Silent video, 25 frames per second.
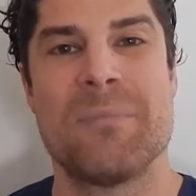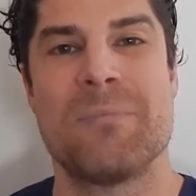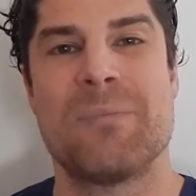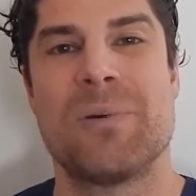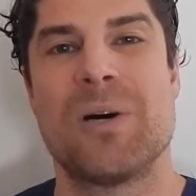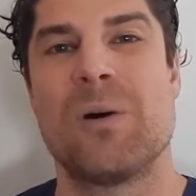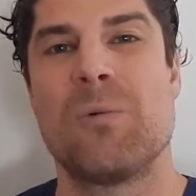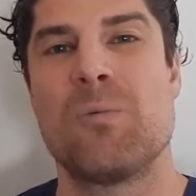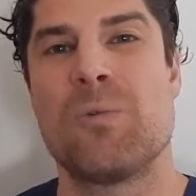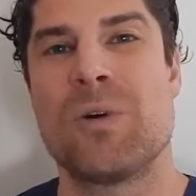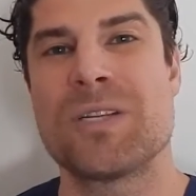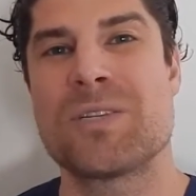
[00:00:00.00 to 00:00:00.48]

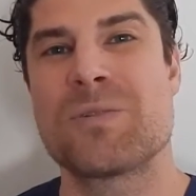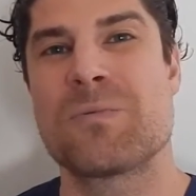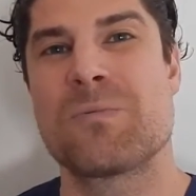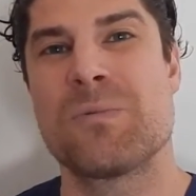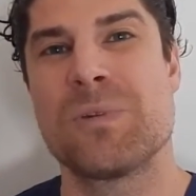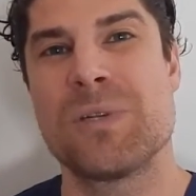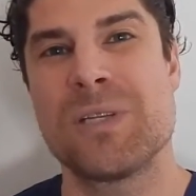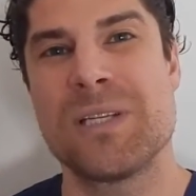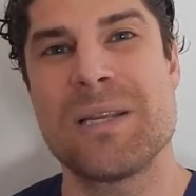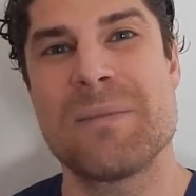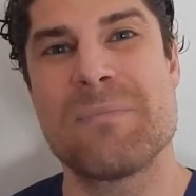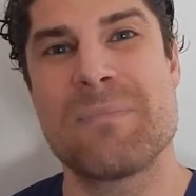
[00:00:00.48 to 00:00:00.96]
But what's
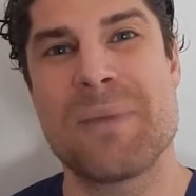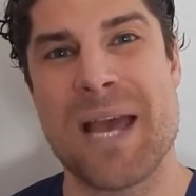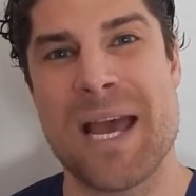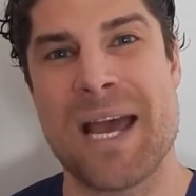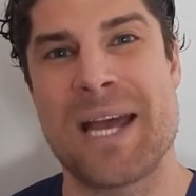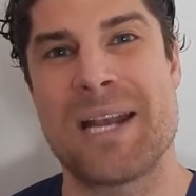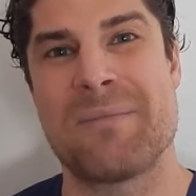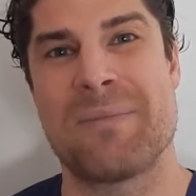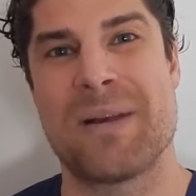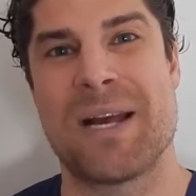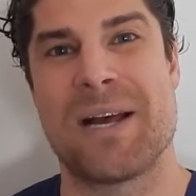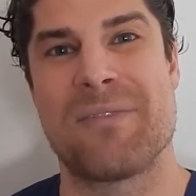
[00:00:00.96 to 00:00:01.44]
really
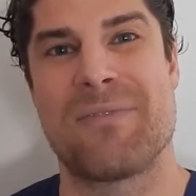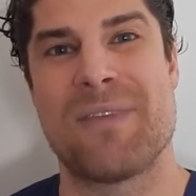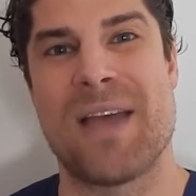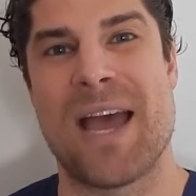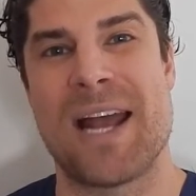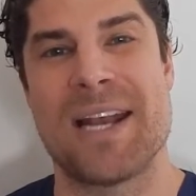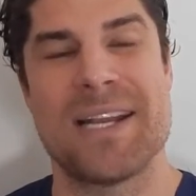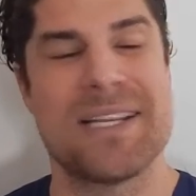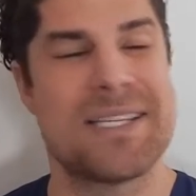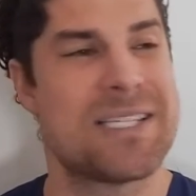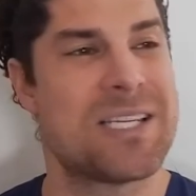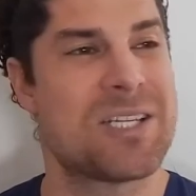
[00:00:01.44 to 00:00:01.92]
bad about
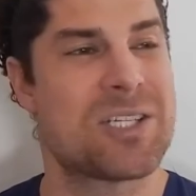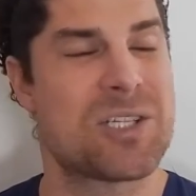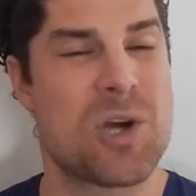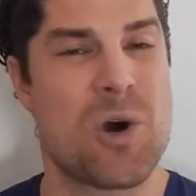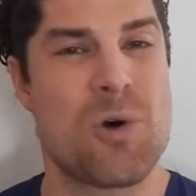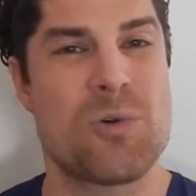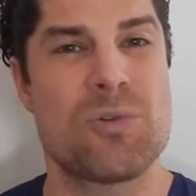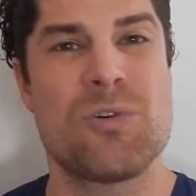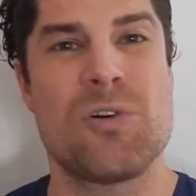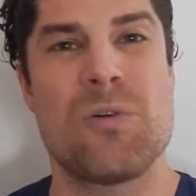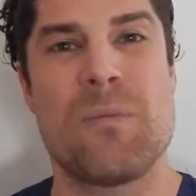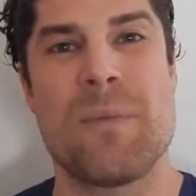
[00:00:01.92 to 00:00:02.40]
that is the
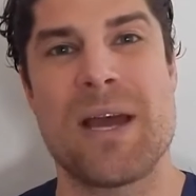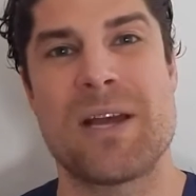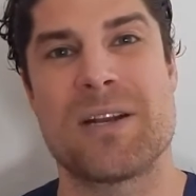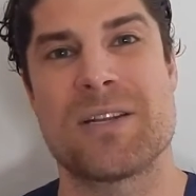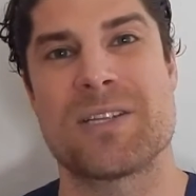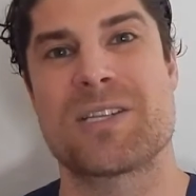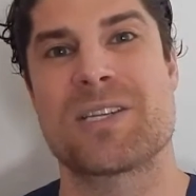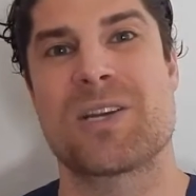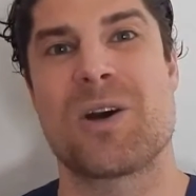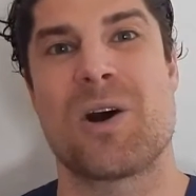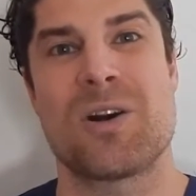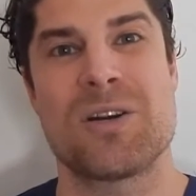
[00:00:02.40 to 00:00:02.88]
total amount
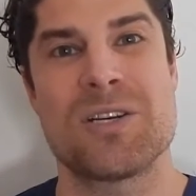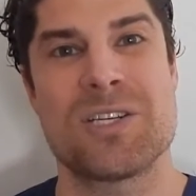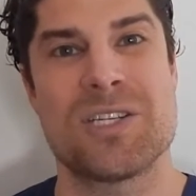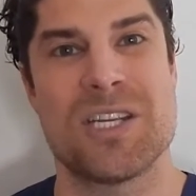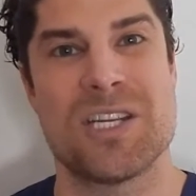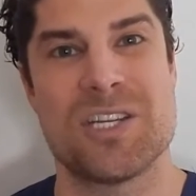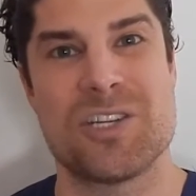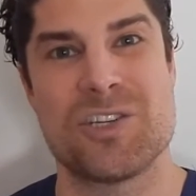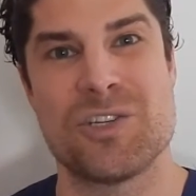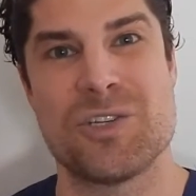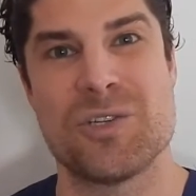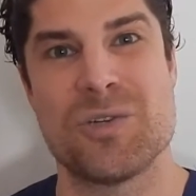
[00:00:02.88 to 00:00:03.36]
of scar
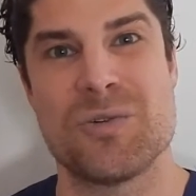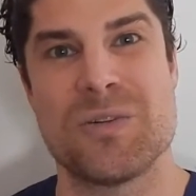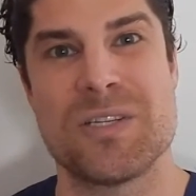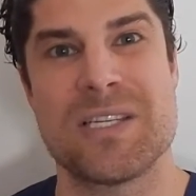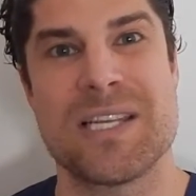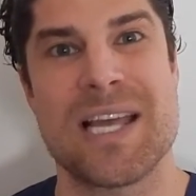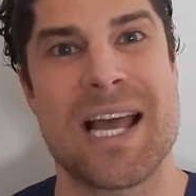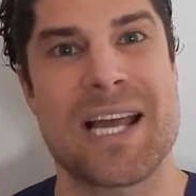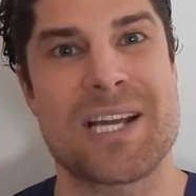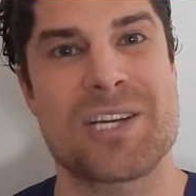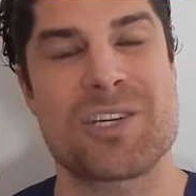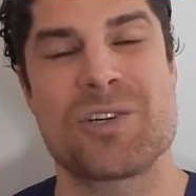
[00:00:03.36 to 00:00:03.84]
tissue
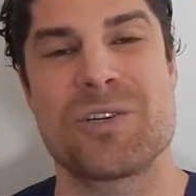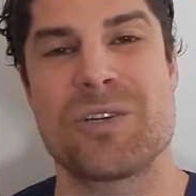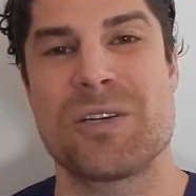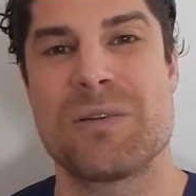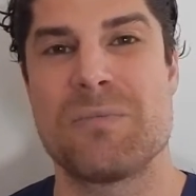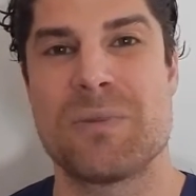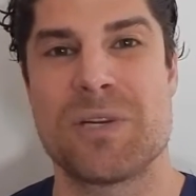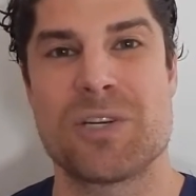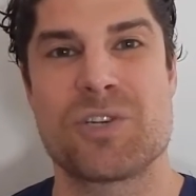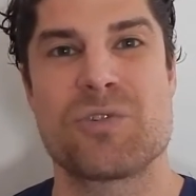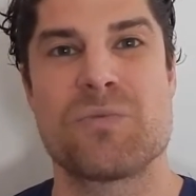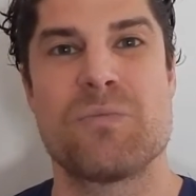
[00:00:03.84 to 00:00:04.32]
is actually
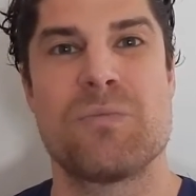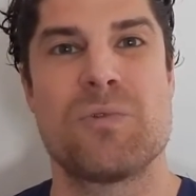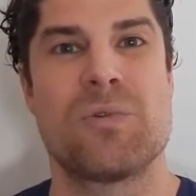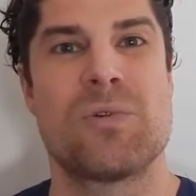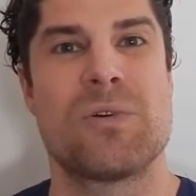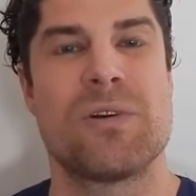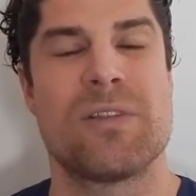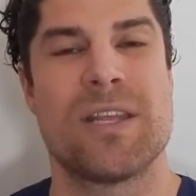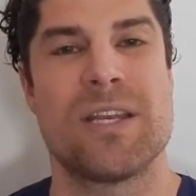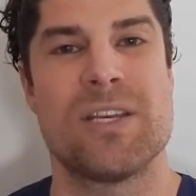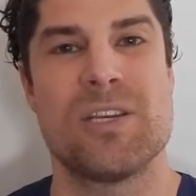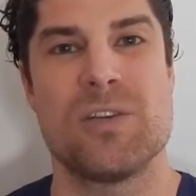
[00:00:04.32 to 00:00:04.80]
much
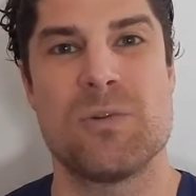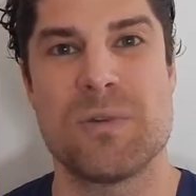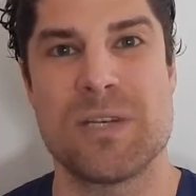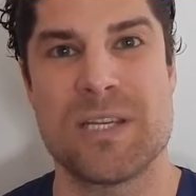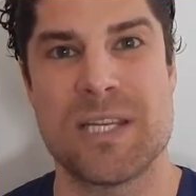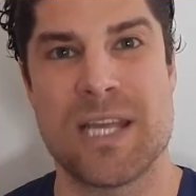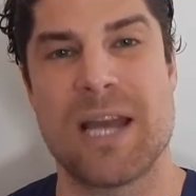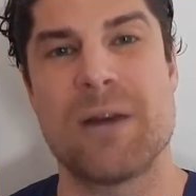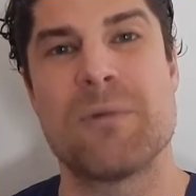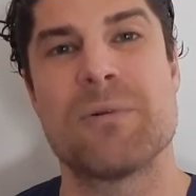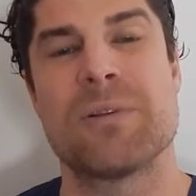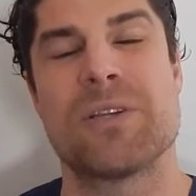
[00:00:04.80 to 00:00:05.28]
more than you would
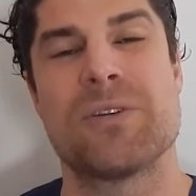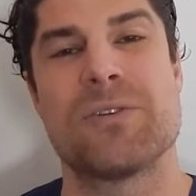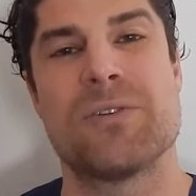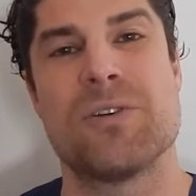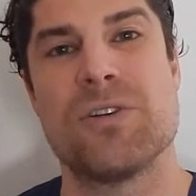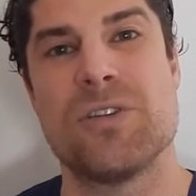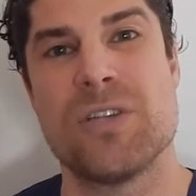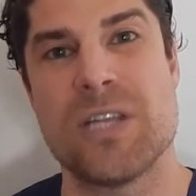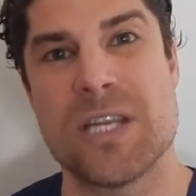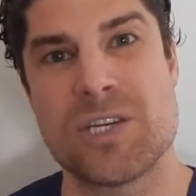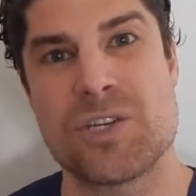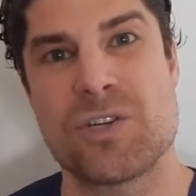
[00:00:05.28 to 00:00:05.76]
get with a
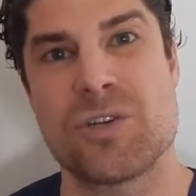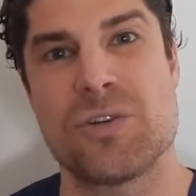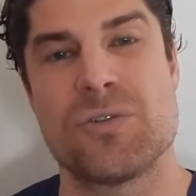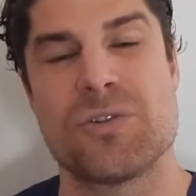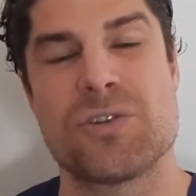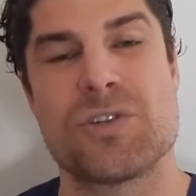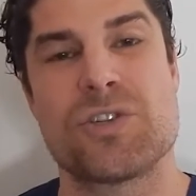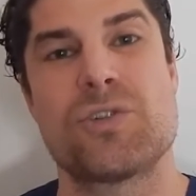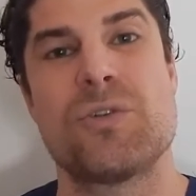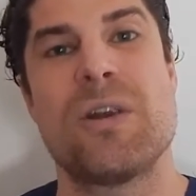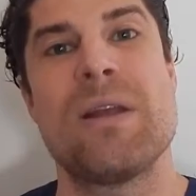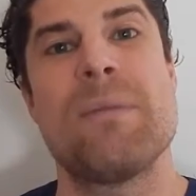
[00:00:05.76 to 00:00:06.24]

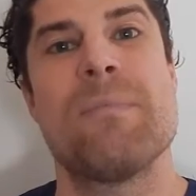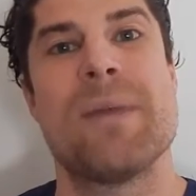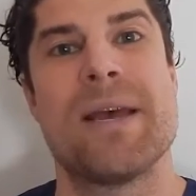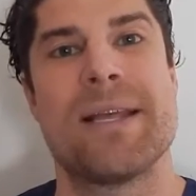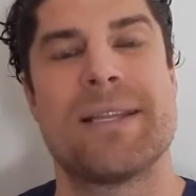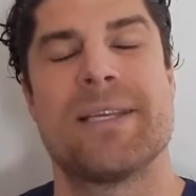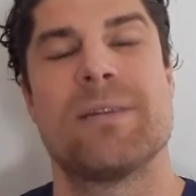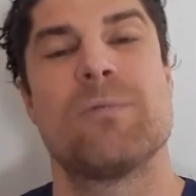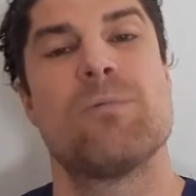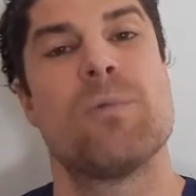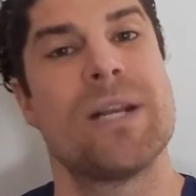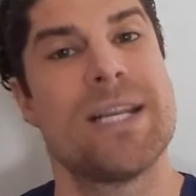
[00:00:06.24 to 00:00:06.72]
traditional strip
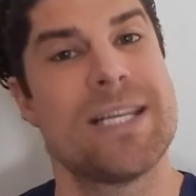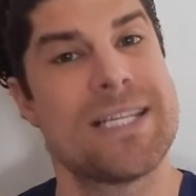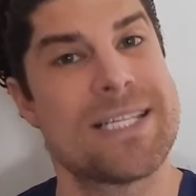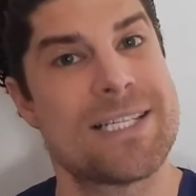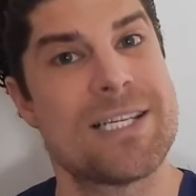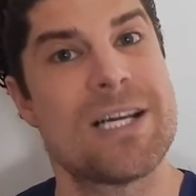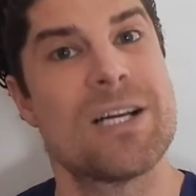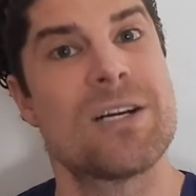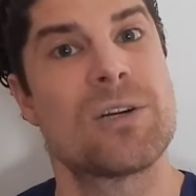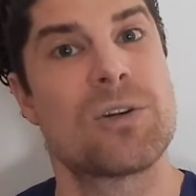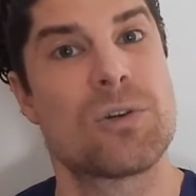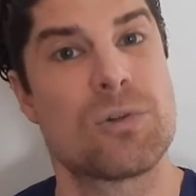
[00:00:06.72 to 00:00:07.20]
method when it's
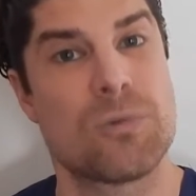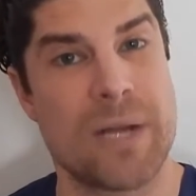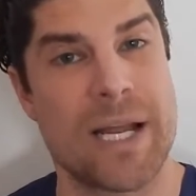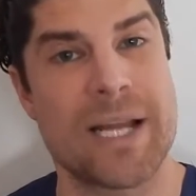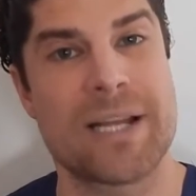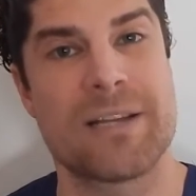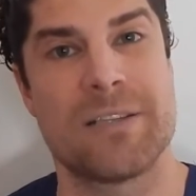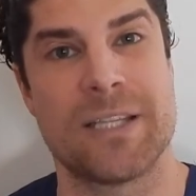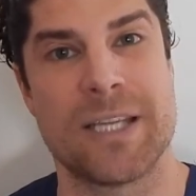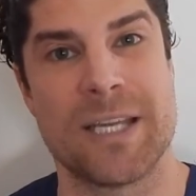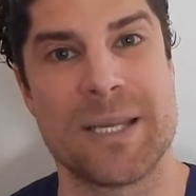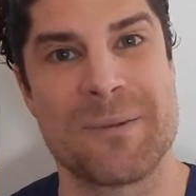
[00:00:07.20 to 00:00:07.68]
done
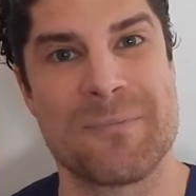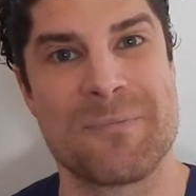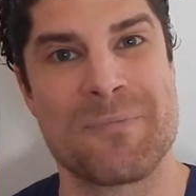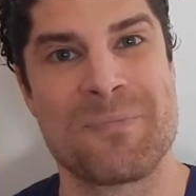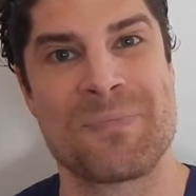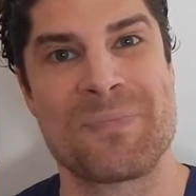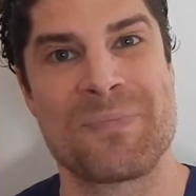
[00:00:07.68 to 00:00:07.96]
correctly.